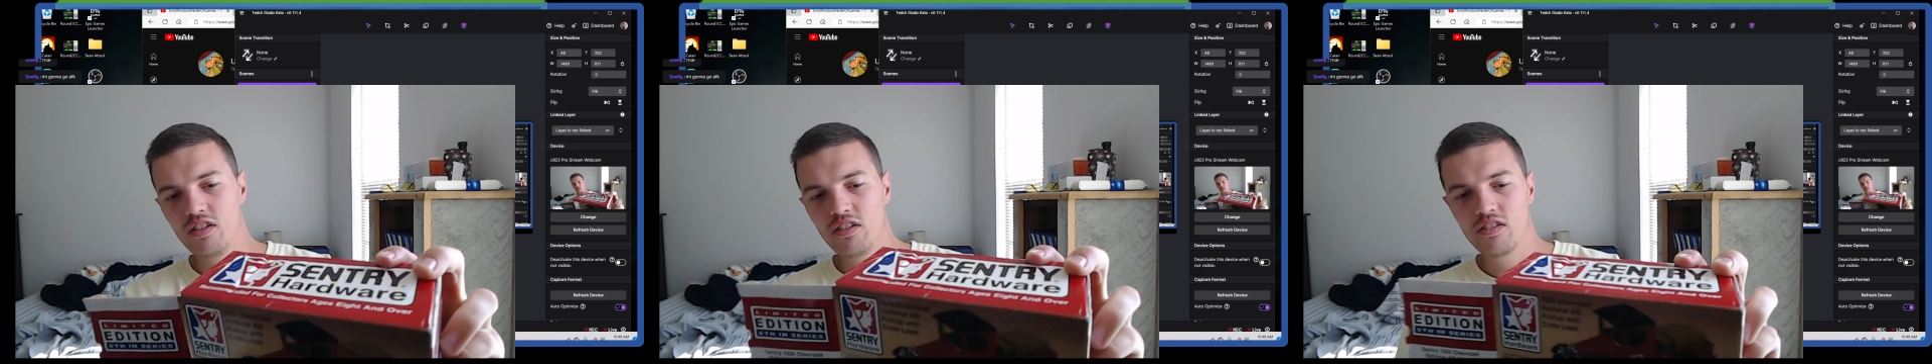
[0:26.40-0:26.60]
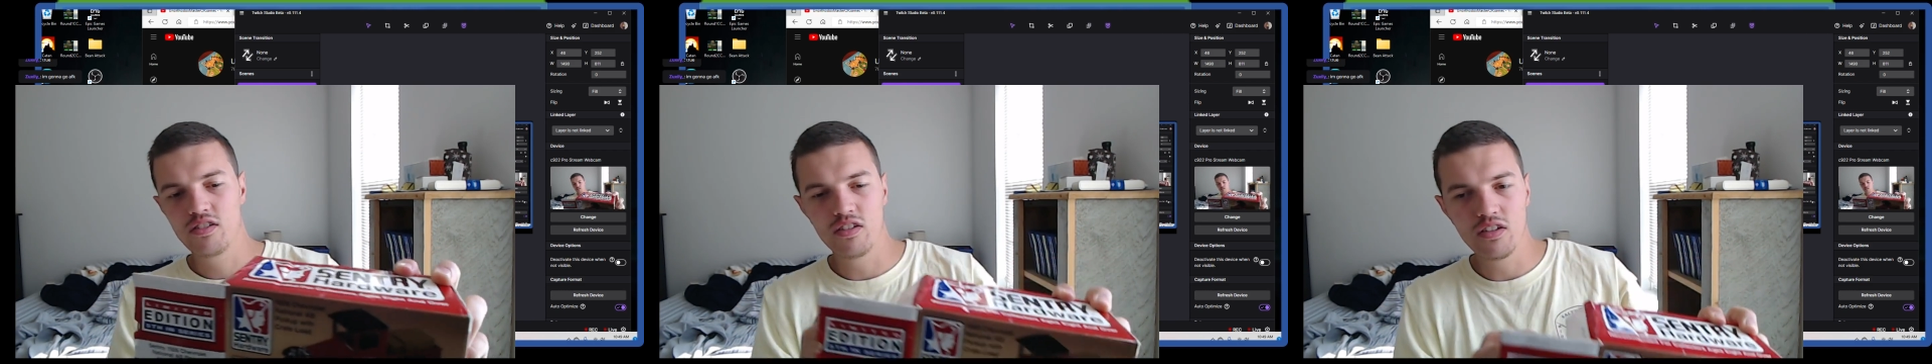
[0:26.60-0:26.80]

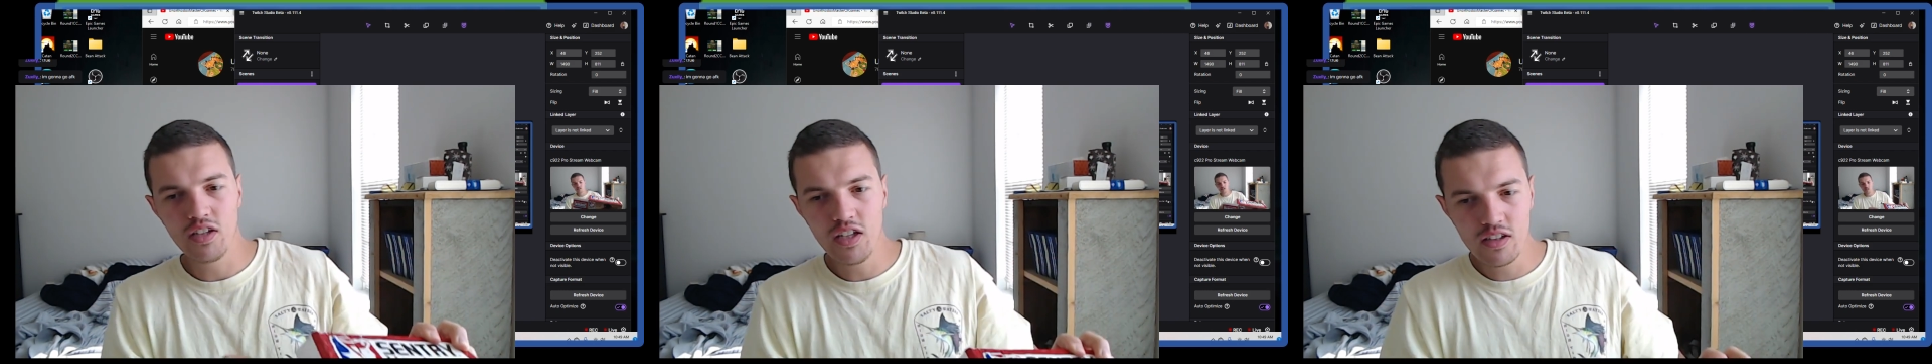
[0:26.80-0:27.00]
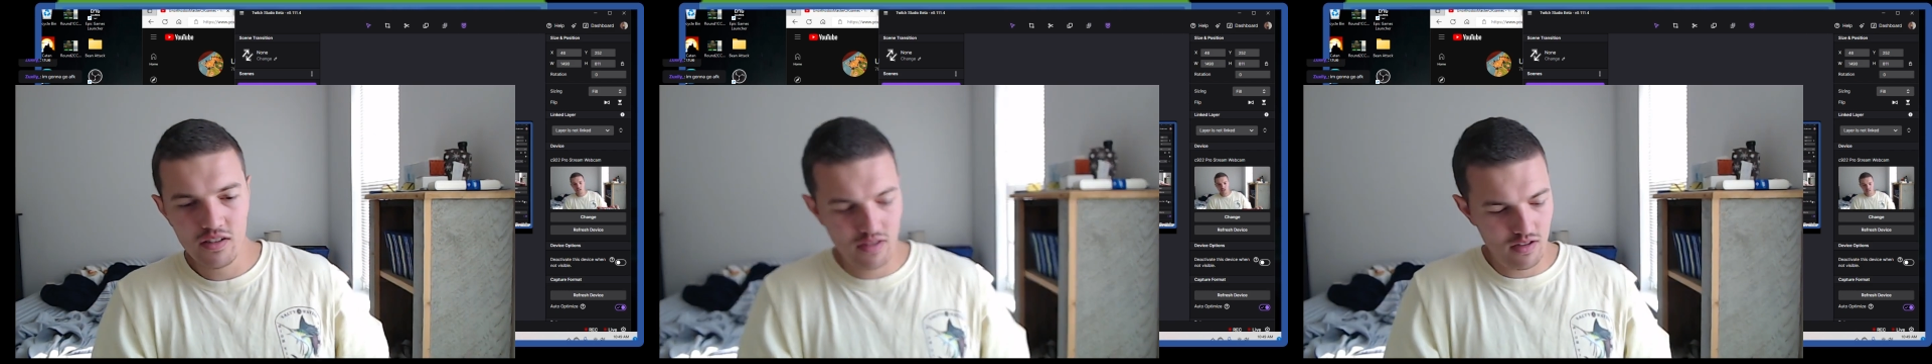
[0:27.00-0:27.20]
So
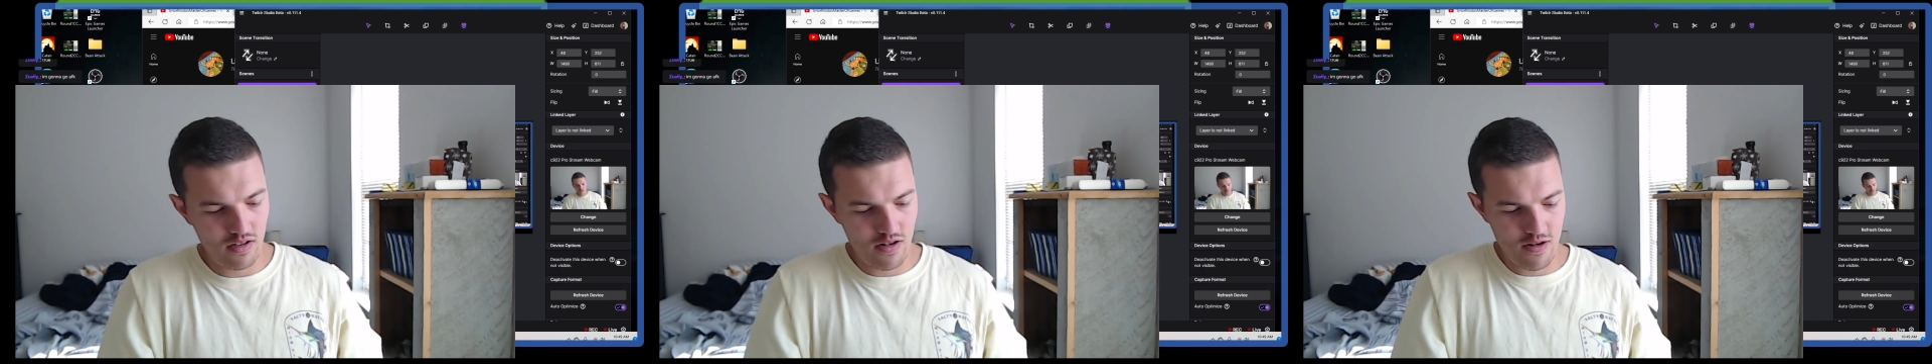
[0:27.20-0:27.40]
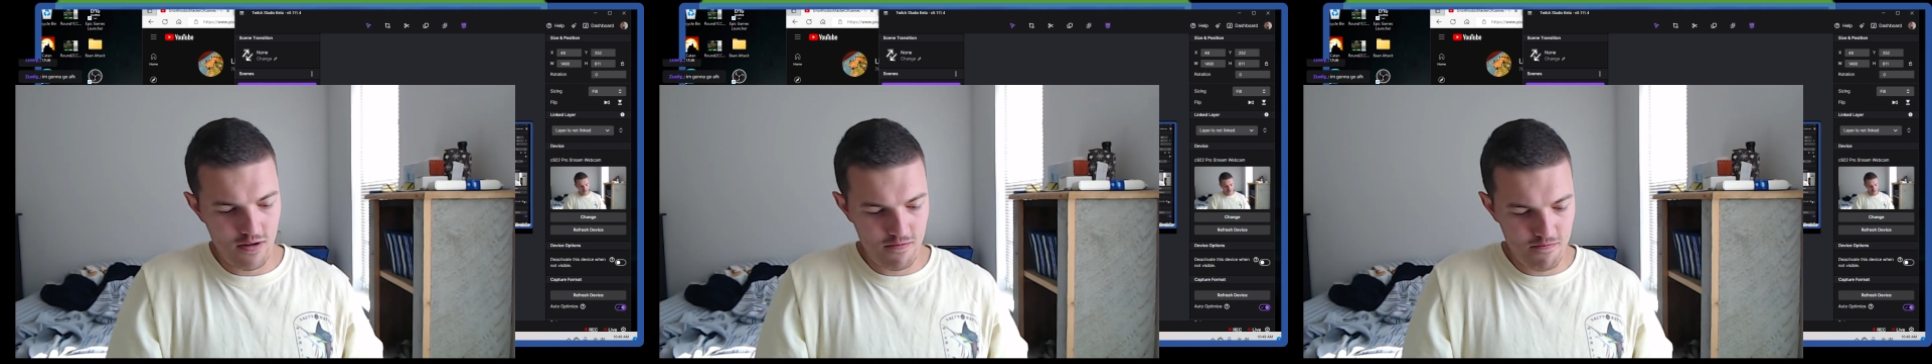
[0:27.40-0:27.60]
let's,
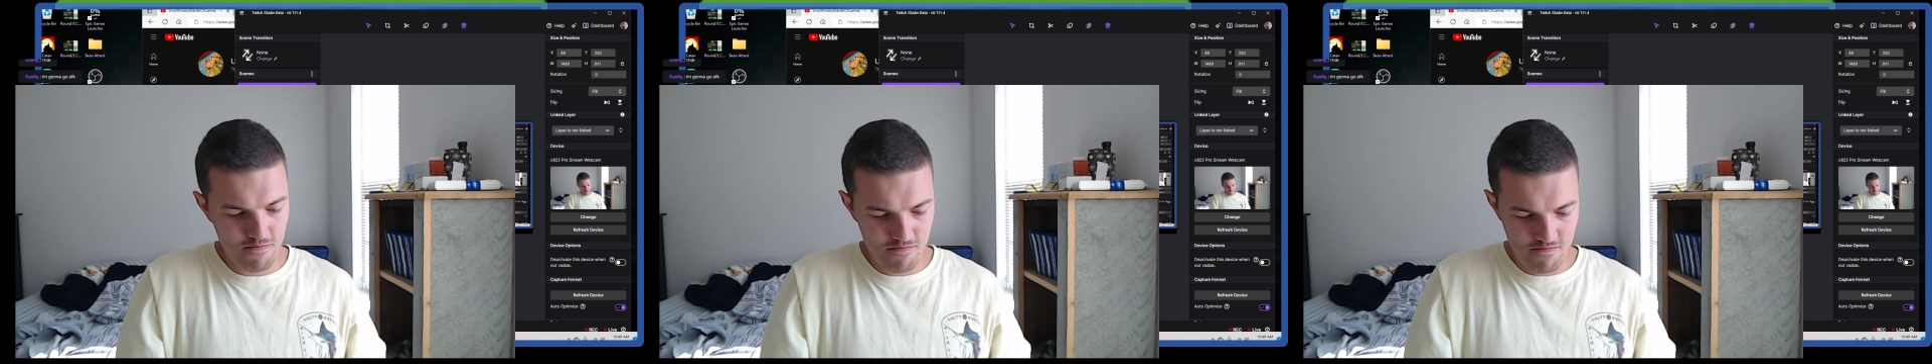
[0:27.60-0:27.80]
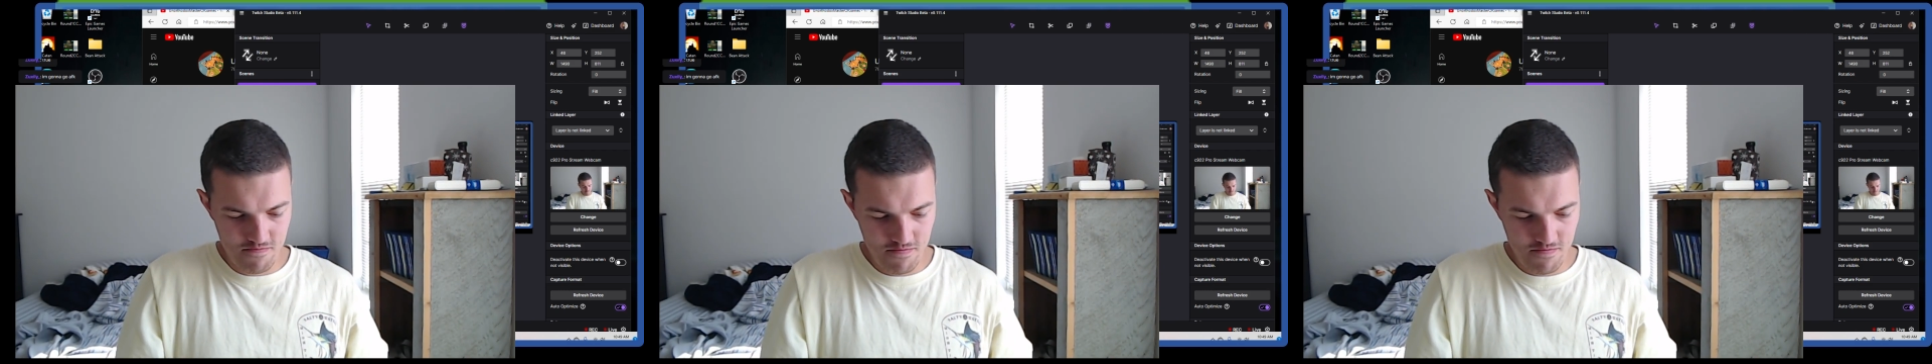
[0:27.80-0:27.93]
um,